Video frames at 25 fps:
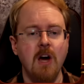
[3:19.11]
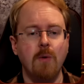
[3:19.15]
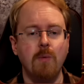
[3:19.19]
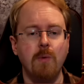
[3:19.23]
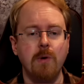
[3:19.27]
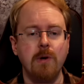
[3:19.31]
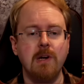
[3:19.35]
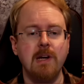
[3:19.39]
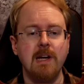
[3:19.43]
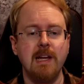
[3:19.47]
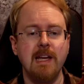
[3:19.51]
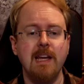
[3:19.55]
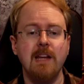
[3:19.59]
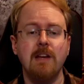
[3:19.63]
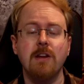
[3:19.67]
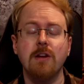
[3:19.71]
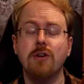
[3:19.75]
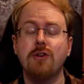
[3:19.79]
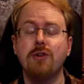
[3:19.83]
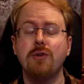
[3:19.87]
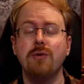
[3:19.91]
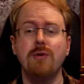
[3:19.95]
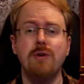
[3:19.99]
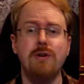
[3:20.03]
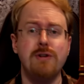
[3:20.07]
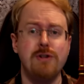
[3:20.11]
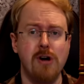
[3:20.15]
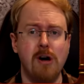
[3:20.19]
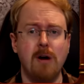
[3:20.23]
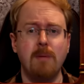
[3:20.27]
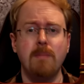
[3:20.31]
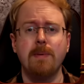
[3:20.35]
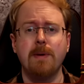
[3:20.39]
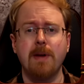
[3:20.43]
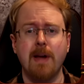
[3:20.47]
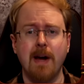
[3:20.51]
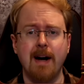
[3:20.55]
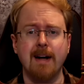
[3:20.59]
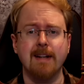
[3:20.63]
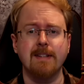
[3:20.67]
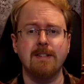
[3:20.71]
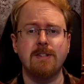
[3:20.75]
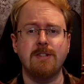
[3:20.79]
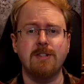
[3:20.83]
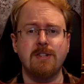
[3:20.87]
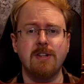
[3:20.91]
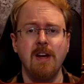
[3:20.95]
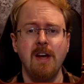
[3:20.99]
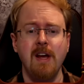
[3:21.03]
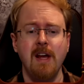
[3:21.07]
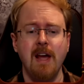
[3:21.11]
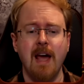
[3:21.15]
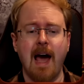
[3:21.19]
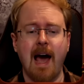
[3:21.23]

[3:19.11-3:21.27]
would lead to job cuts,